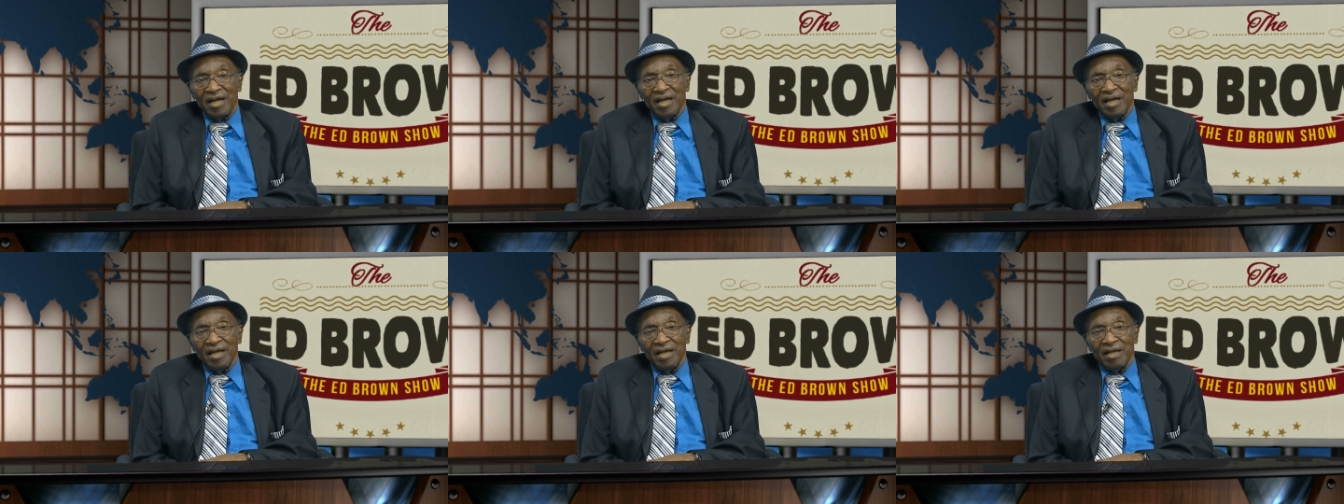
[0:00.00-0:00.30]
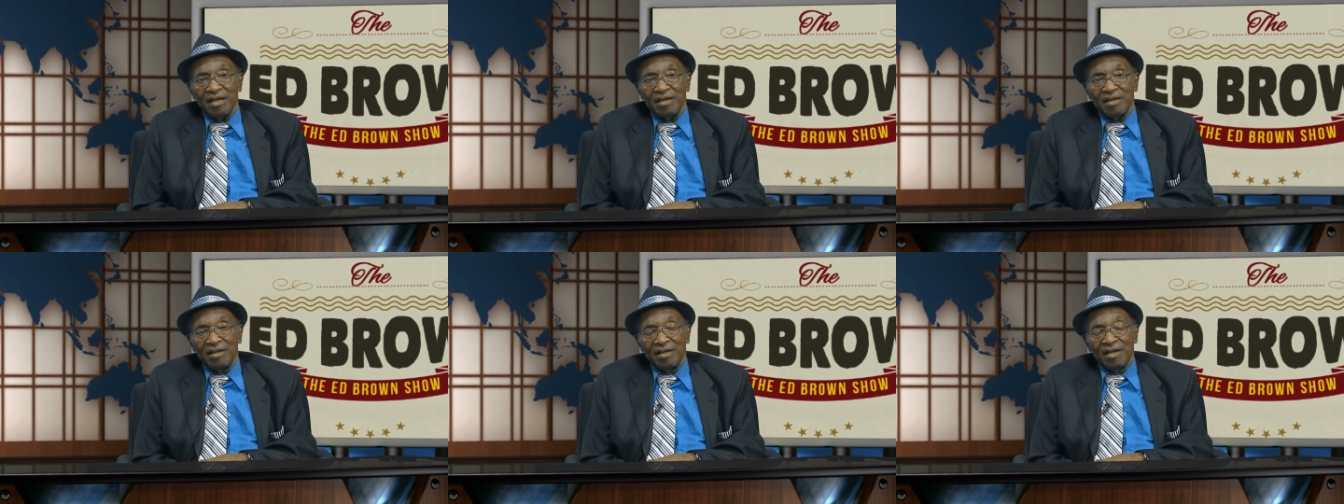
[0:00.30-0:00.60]

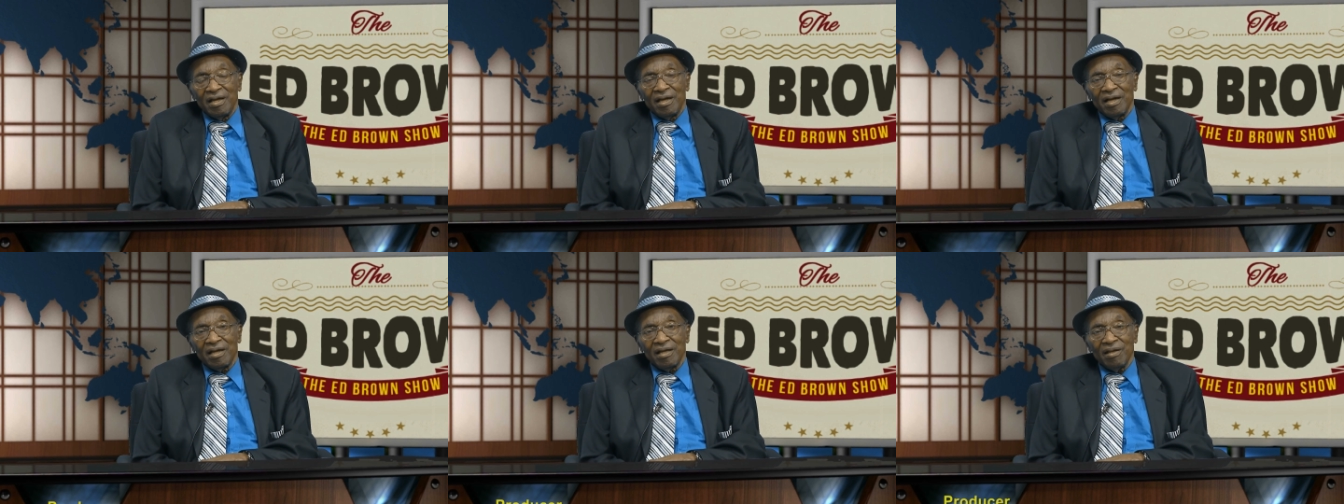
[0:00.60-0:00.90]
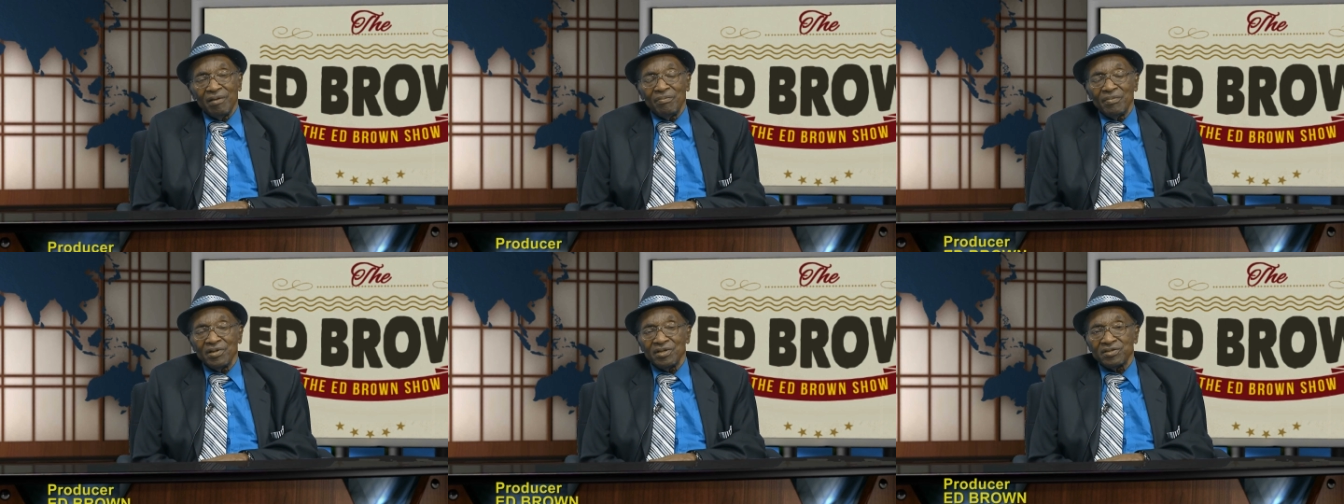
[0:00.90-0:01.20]
Hey,
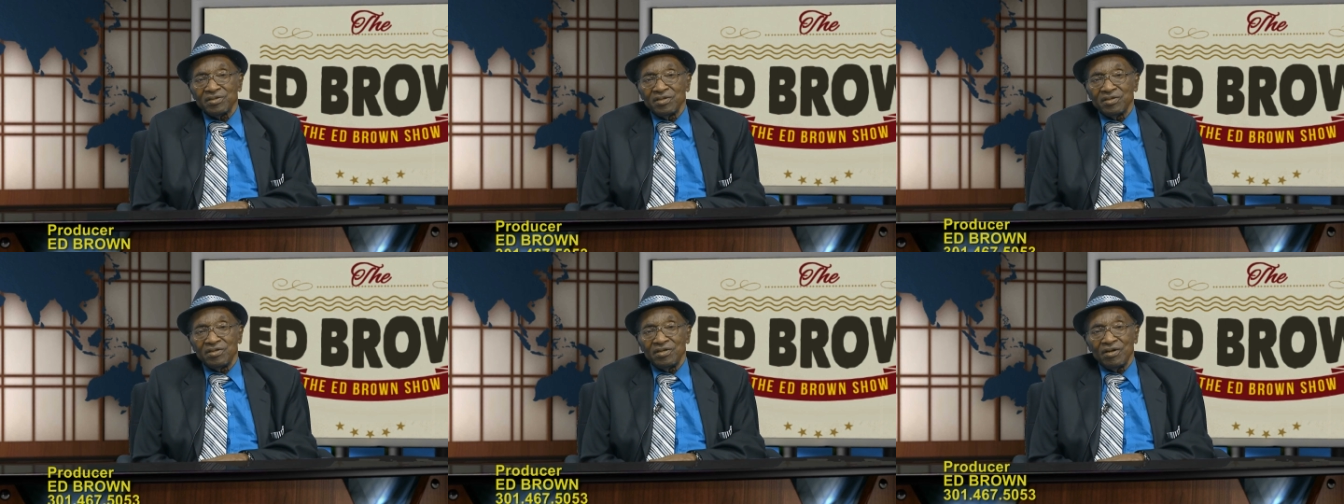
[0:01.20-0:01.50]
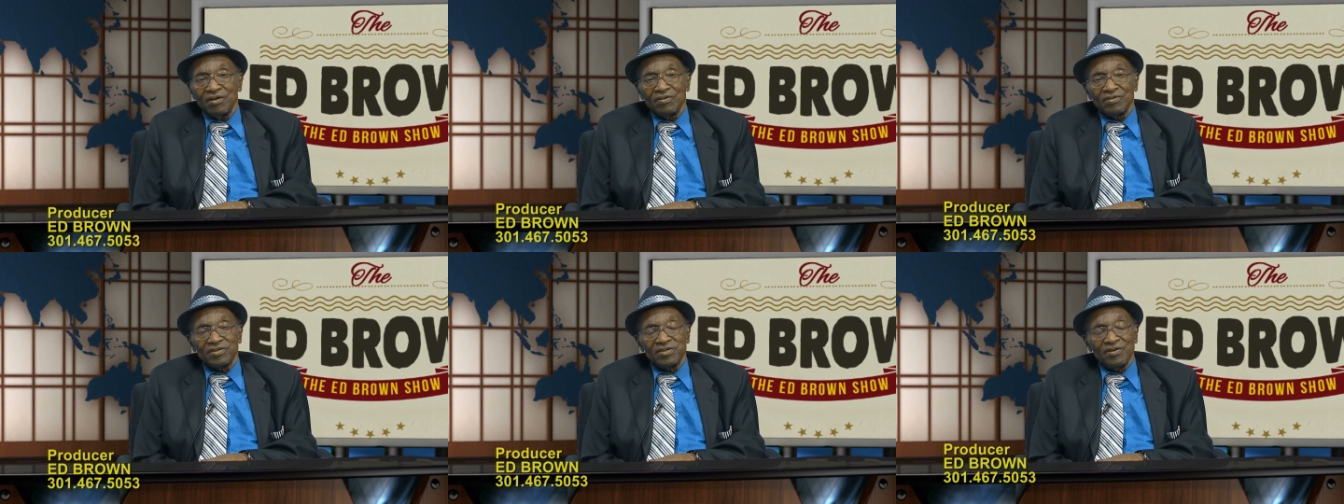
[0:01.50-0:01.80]
again, Mr.
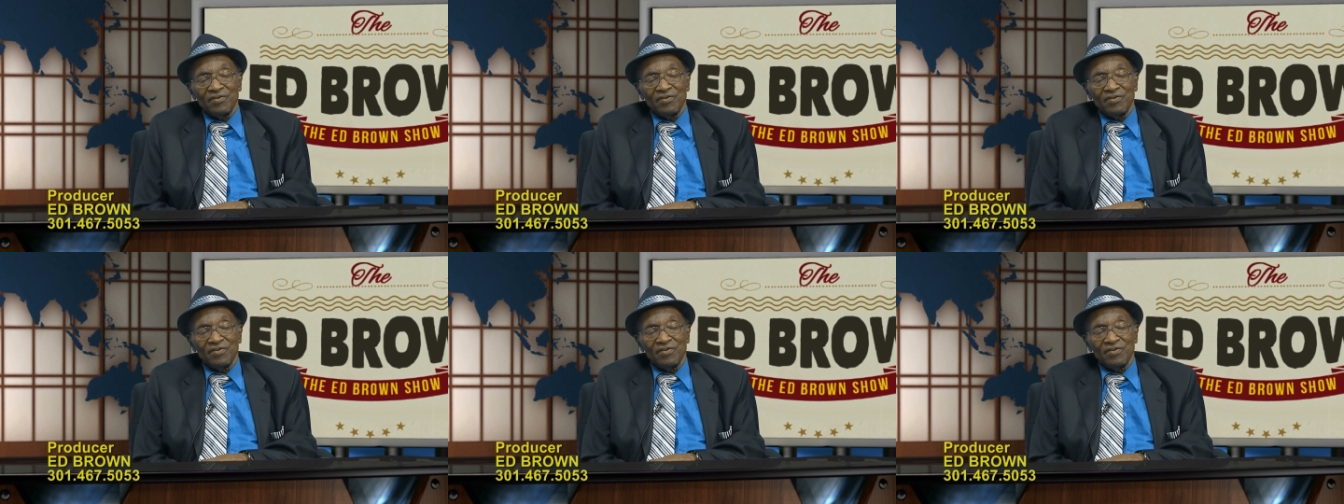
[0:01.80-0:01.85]
Jones,